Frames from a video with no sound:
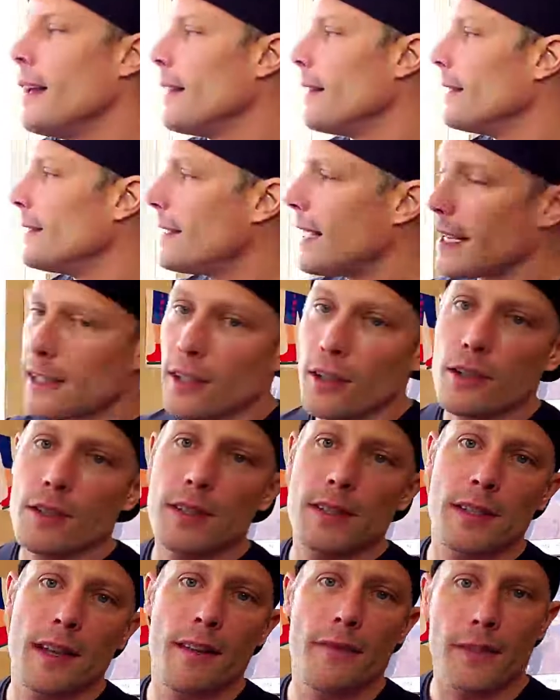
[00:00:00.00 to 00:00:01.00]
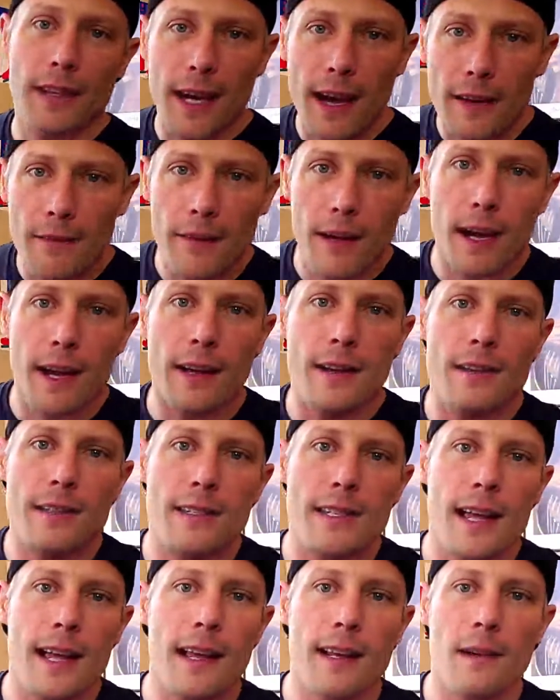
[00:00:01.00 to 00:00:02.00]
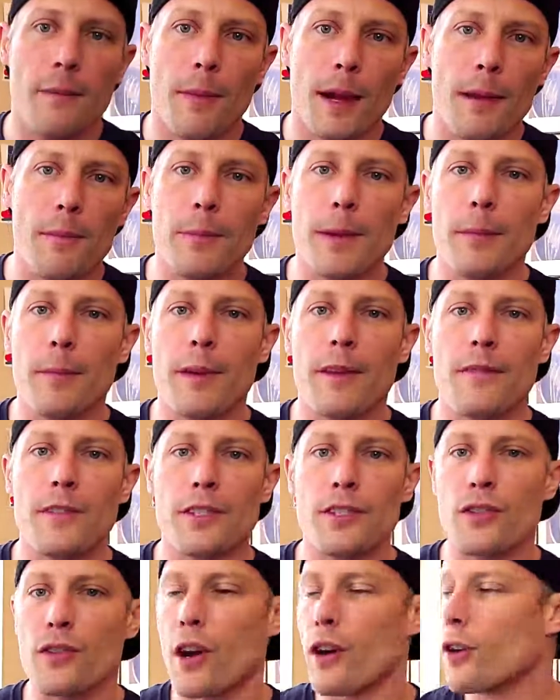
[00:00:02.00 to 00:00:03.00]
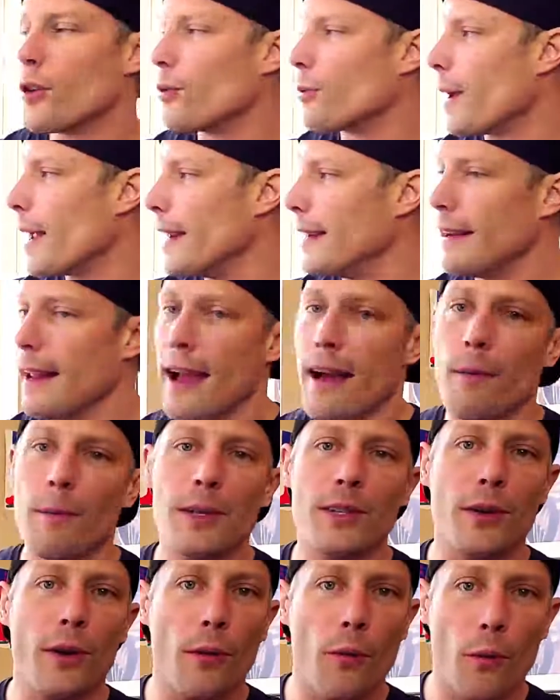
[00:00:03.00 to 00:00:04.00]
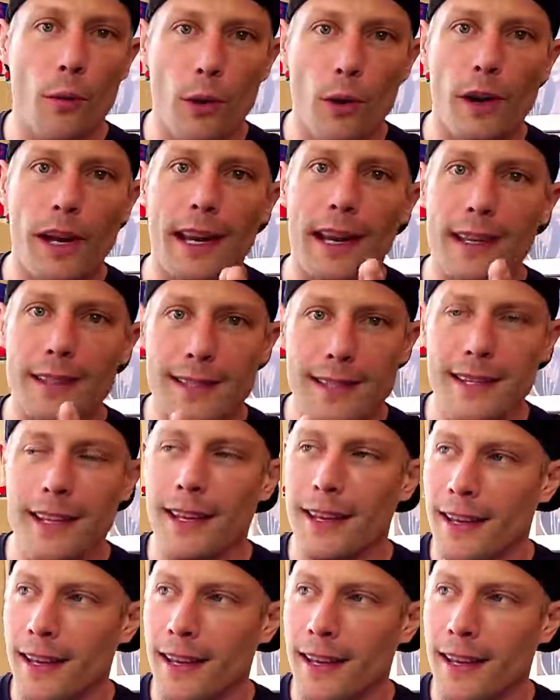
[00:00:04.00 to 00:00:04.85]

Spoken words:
The technical stuff, yeah, I understand it might be a bit of a struggle right now, but don't worry. It's